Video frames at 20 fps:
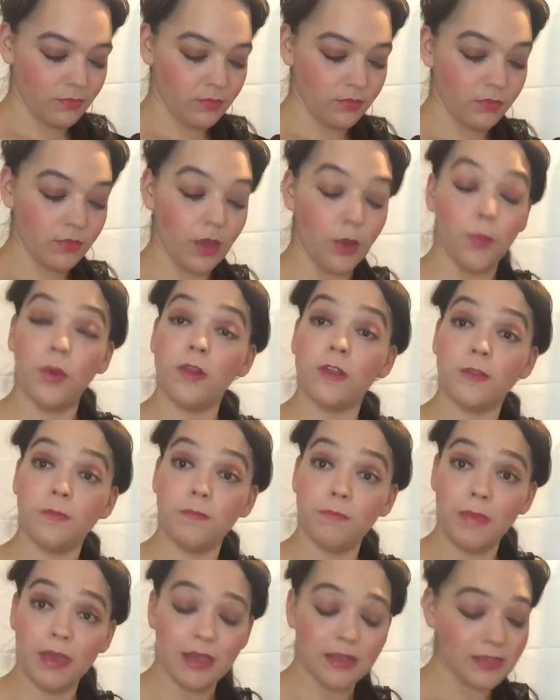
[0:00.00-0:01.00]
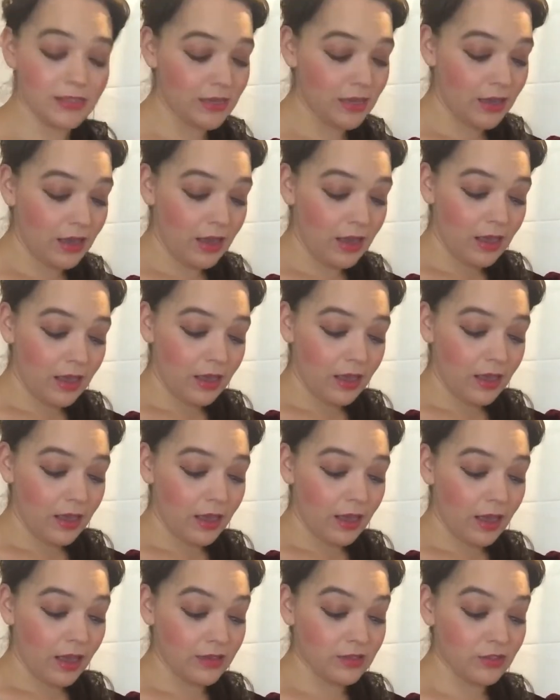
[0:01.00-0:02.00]
I will admit,
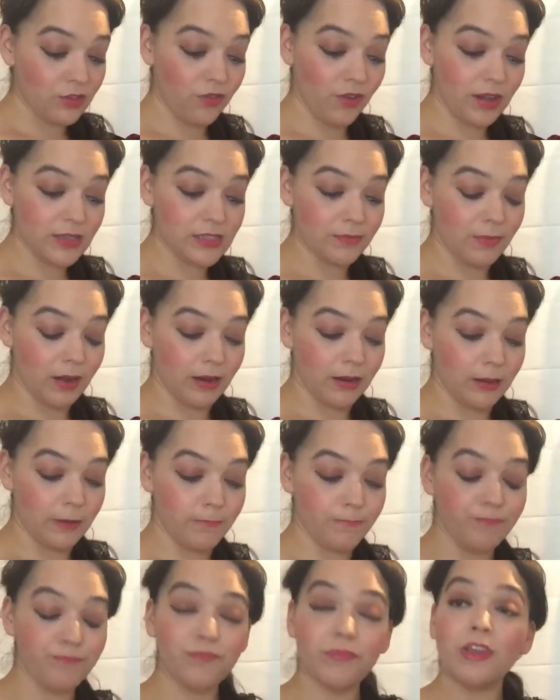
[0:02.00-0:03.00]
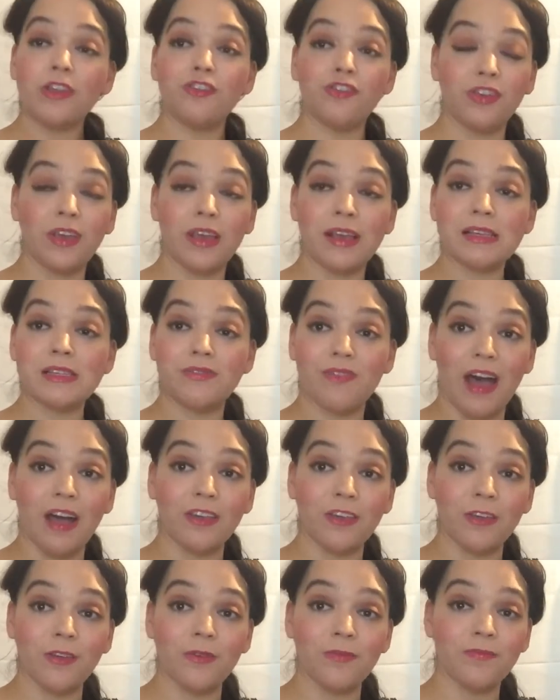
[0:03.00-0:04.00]
as a ransom item, she has
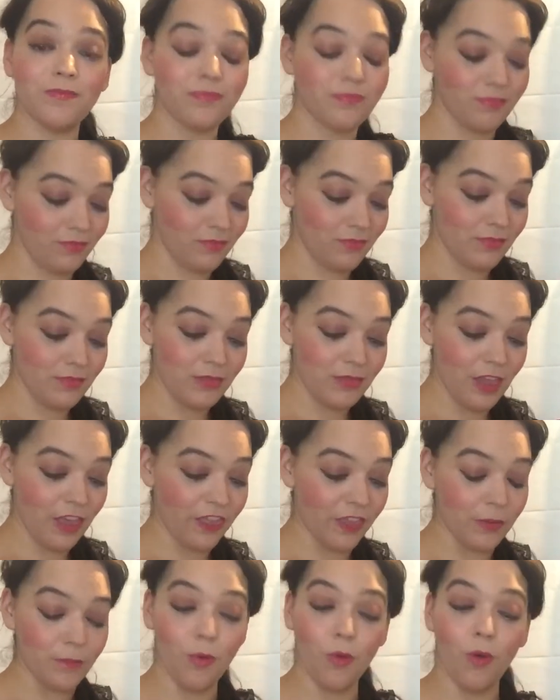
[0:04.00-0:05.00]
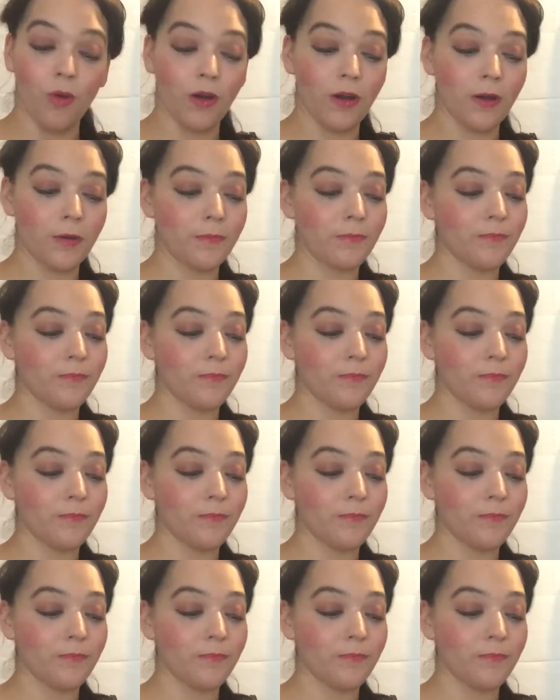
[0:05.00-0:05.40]
value. Nothing more.